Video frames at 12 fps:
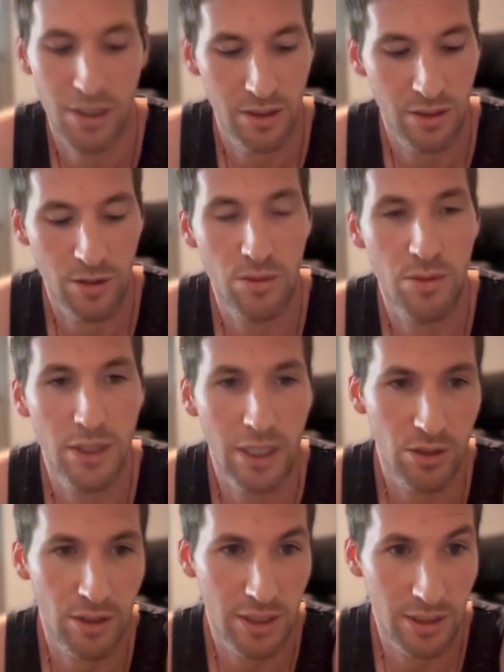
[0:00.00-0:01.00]
so if we
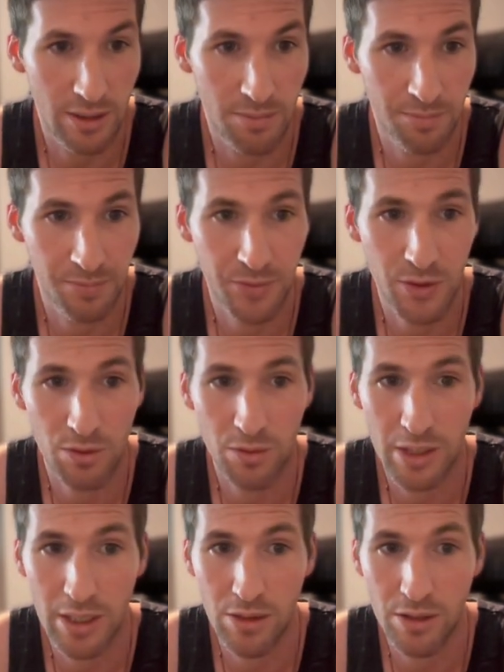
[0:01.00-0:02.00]
look
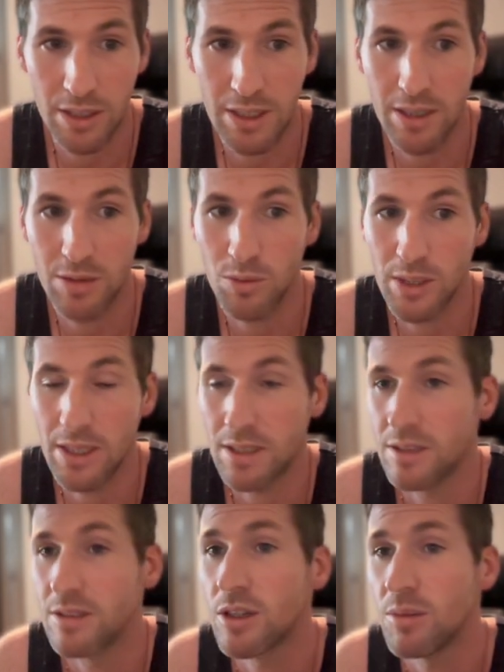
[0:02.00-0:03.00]
here, we
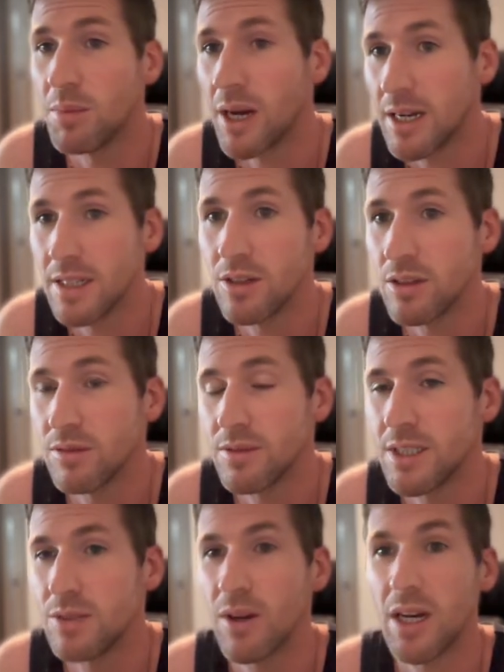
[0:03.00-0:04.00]
can combine all of
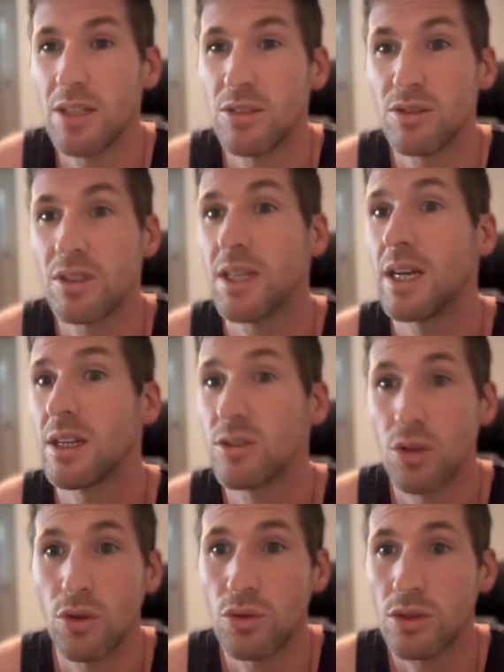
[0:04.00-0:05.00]
these values to get a
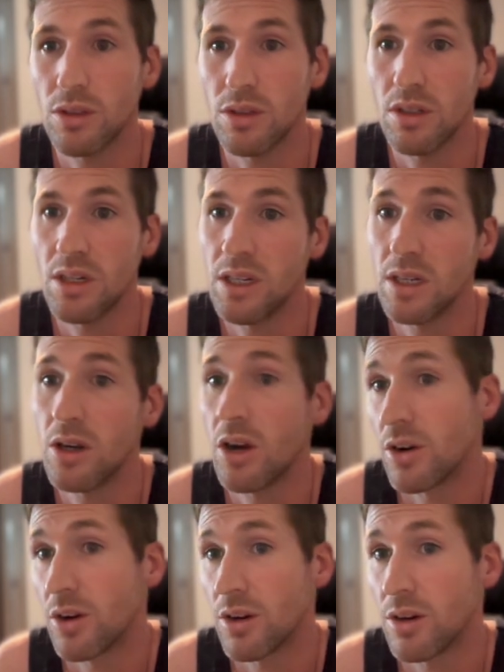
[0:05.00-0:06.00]
total
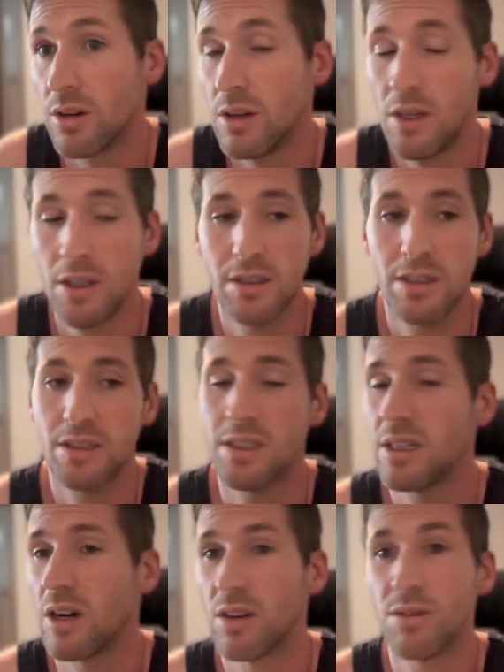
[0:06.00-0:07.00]
error to see
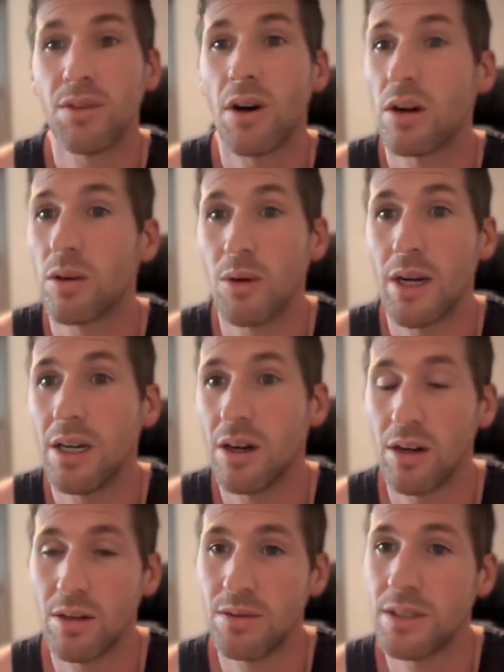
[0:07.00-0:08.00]
how far away
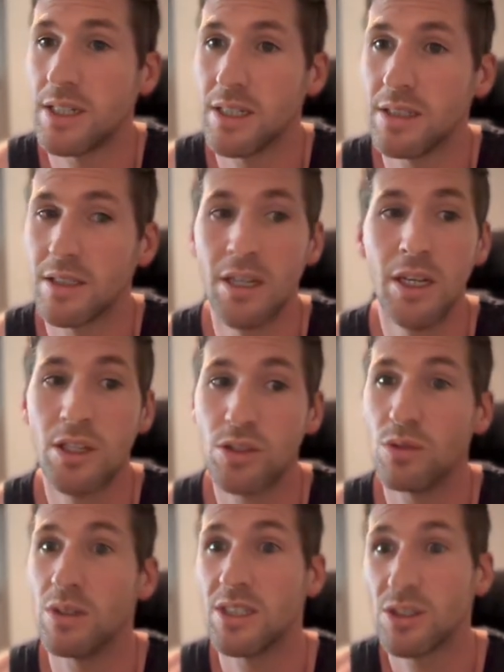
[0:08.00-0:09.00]
off it is.
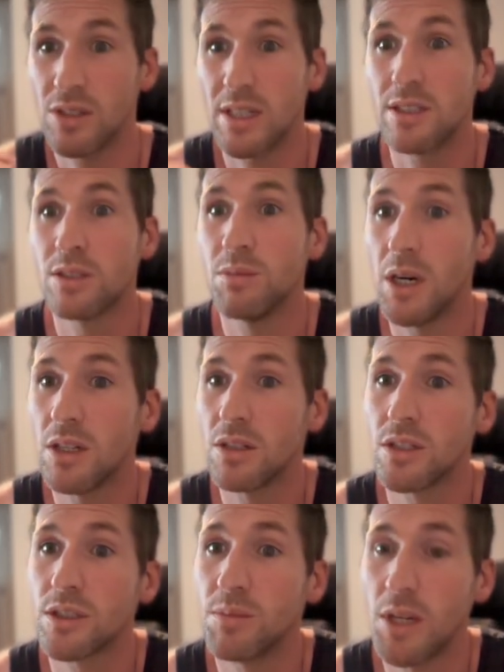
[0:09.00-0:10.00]
So it should get smaller
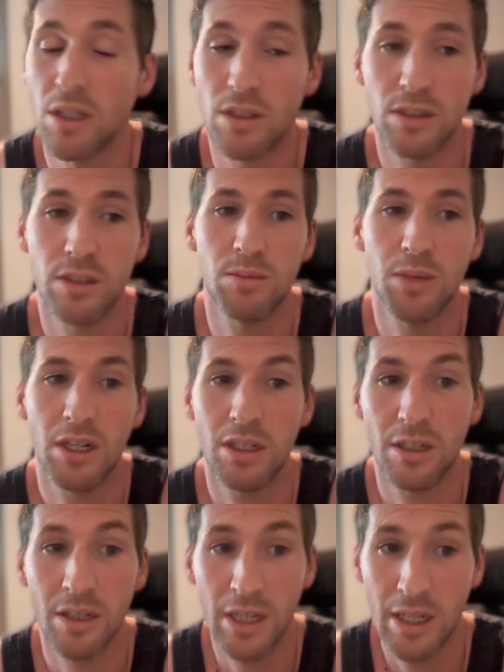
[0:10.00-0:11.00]
and smaller and smaller.
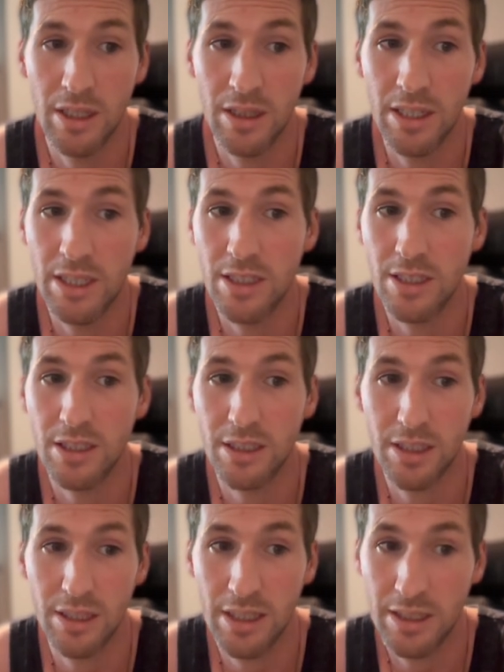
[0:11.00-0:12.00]
These,
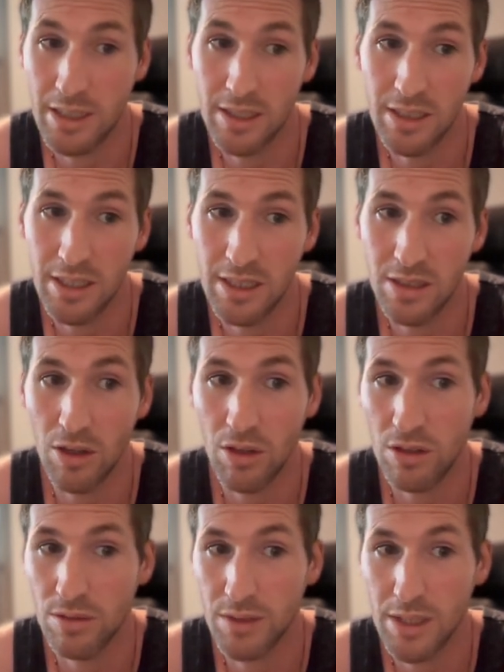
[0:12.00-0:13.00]
in this case,
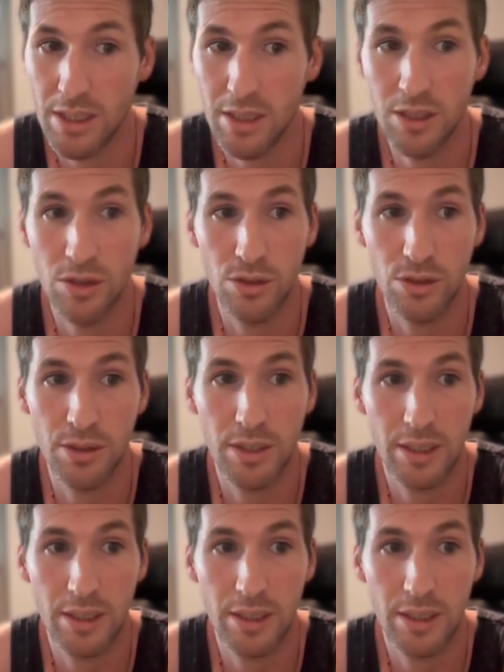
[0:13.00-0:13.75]
all of these should